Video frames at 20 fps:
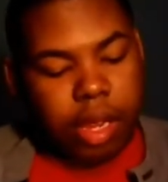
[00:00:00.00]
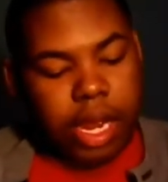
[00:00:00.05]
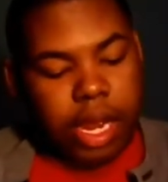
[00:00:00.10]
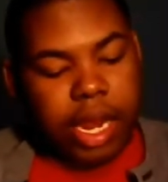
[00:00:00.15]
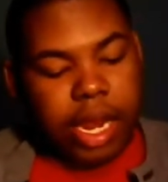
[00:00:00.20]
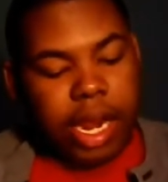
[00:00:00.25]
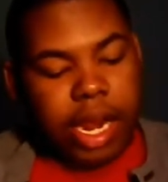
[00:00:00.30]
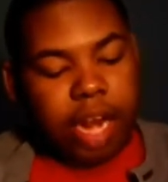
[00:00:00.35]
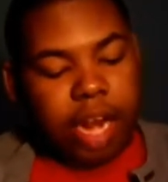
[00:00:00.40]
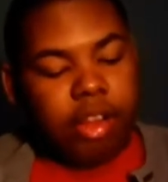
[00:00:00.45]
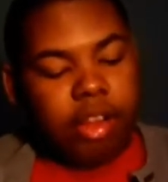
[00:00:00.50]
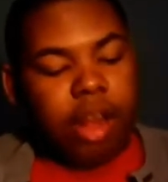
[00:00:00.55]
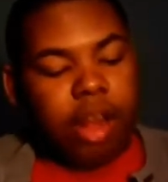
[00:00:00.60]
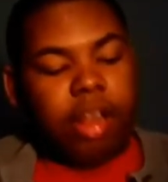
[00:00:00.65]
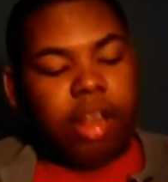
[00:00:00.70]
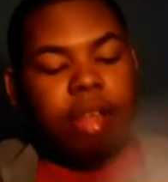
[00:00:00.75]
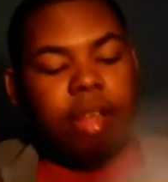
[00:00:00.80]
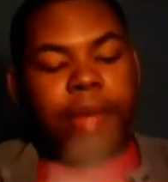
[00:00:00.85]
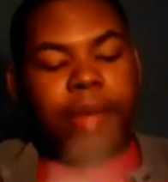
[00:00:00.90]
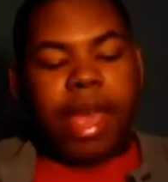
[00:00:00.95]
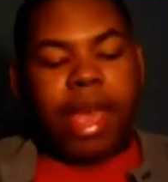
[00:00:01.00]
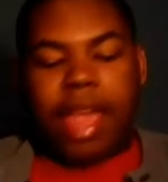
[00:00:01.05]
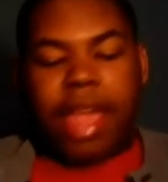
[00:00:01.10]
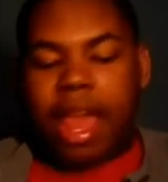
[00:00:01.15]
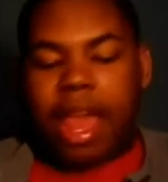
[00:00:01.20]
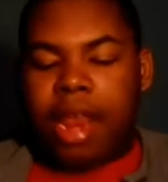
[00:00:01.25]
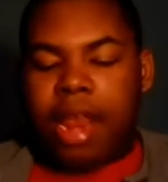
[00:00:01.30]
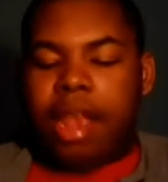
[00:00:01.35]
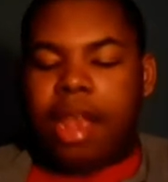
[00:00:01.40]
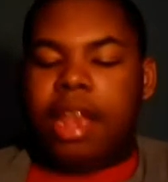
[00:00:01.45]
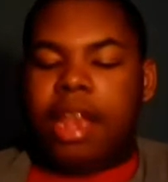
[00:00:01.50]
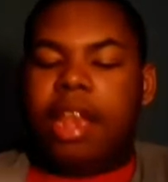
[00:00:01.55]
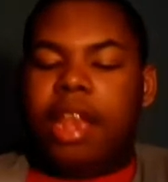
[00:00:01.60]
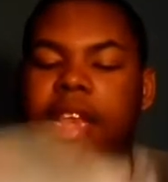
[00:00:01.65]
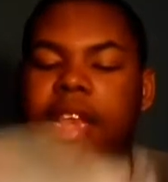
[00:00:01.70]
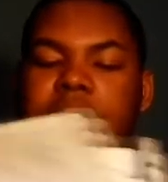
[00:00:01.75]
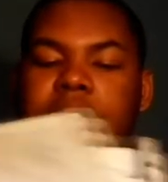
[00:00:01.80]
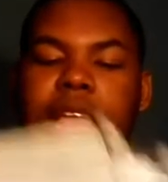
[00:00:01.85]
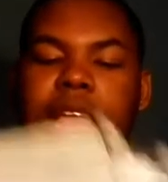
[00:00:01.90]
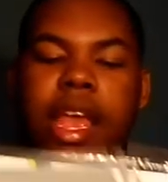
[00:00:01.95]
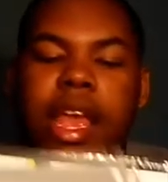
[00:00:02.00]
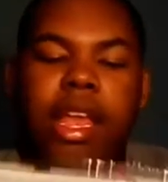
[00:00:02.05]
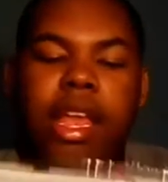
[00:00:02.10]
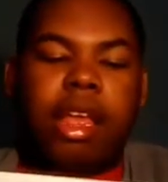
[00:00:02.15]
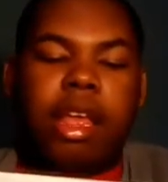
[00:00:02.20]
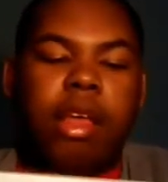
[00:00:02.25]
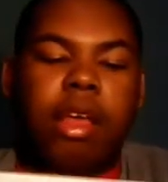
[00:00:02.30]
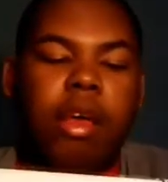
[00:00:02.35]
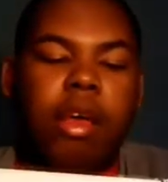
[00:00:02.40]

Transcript: And then I try to look back at it and then it's like,